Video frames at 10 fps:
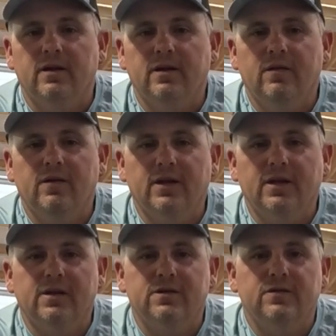I never did
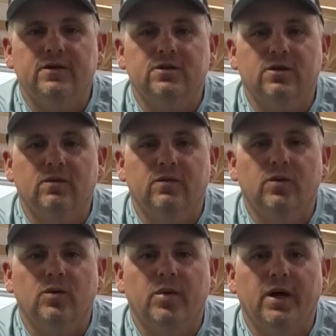catch a fish over
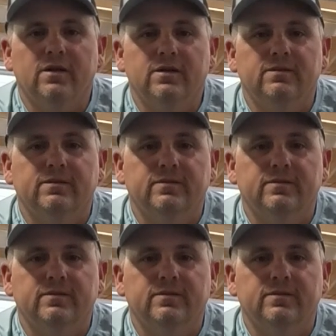4 pounds,